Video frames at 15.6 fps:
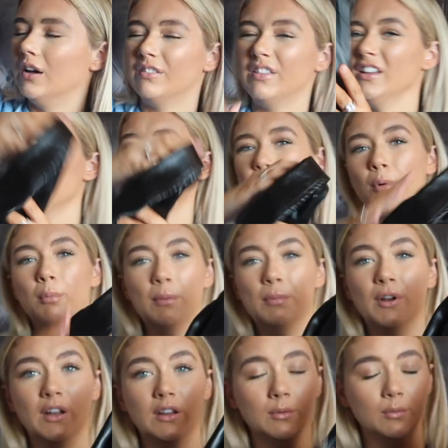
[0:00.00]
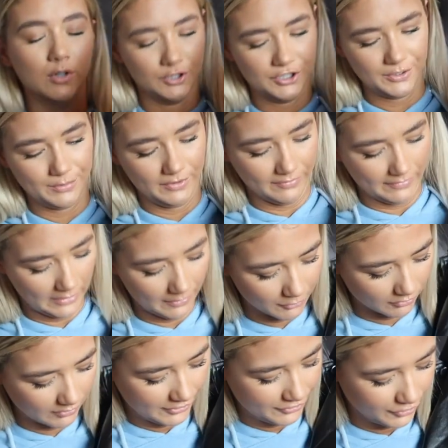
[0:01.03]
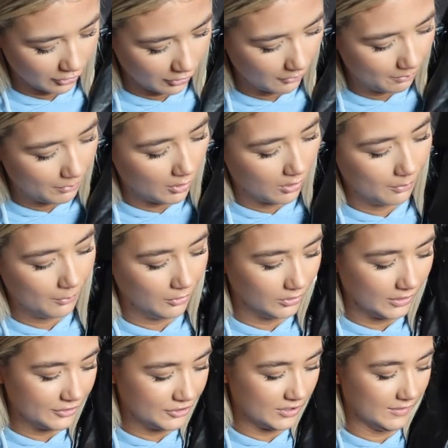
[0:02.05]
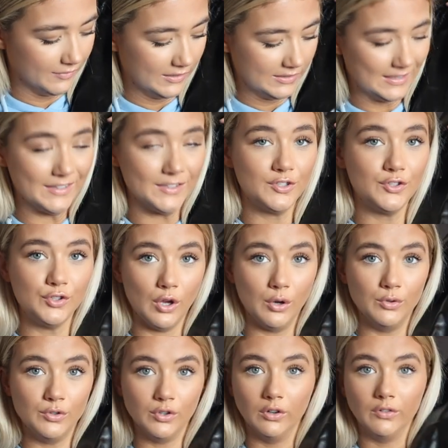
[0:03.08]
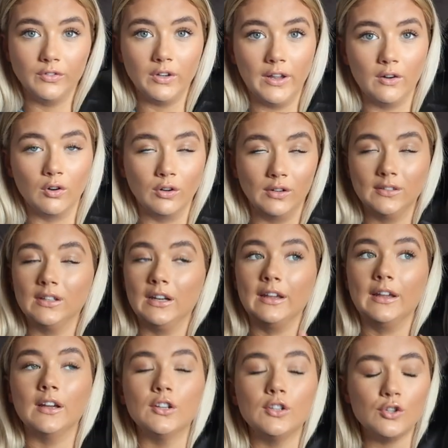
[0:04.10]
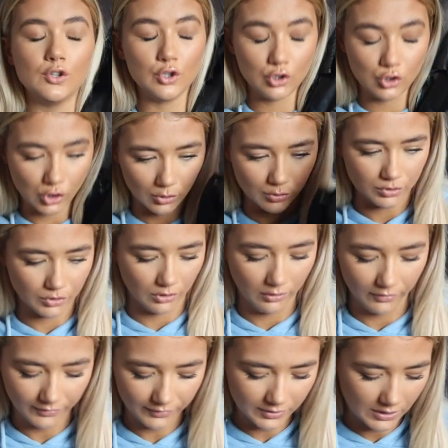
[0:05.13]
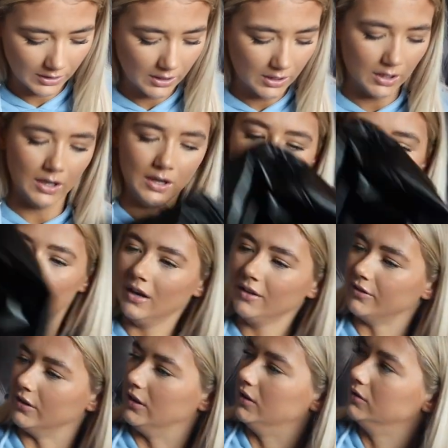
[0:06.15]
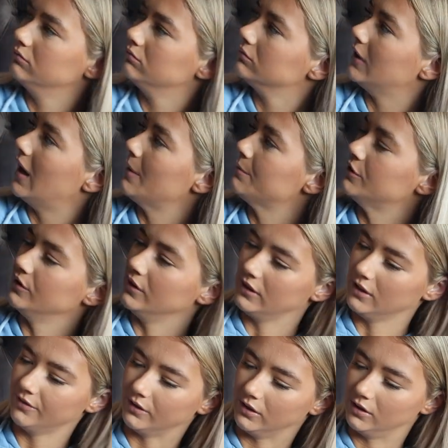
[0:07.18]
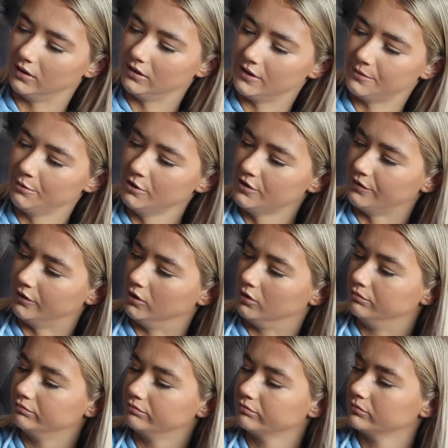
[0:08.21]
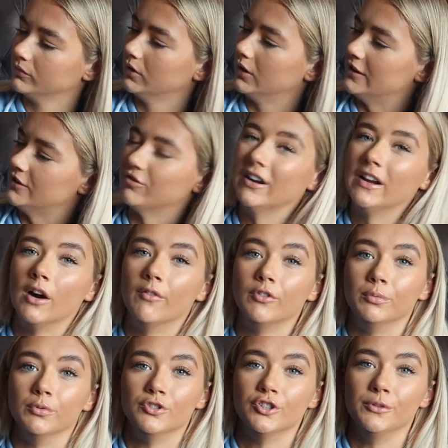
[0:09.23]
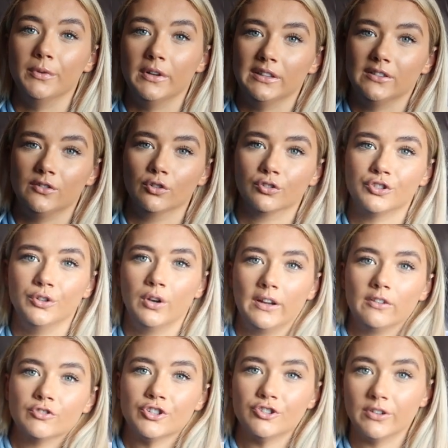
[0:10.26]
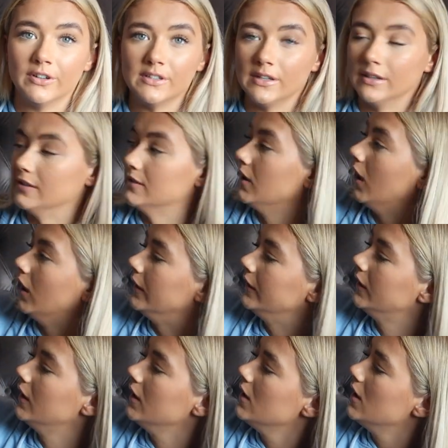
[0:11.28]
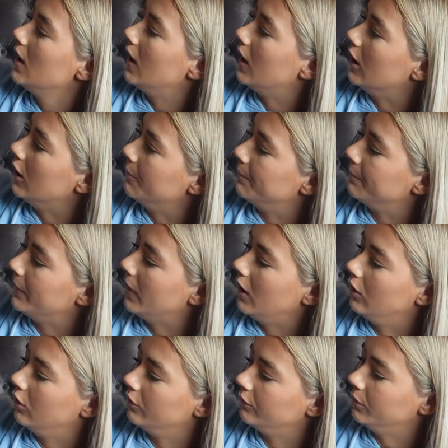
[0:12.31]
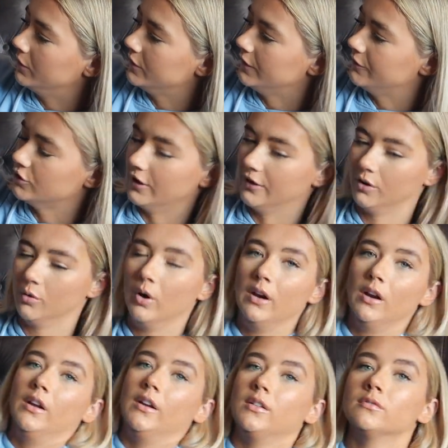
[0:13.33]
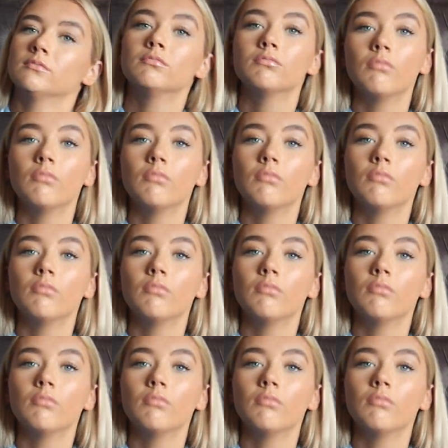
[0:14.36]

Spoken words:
think you could probably put it in the wash, to be fair. I'm not really sure. But oh my god, I just love this. It's so soft. Like, honestly, so soft. I love it. Absolutely love it. It's beautiful. It's really comfortable too, because it's not too like restricting and tight. A lot of the ones I've tried are quite like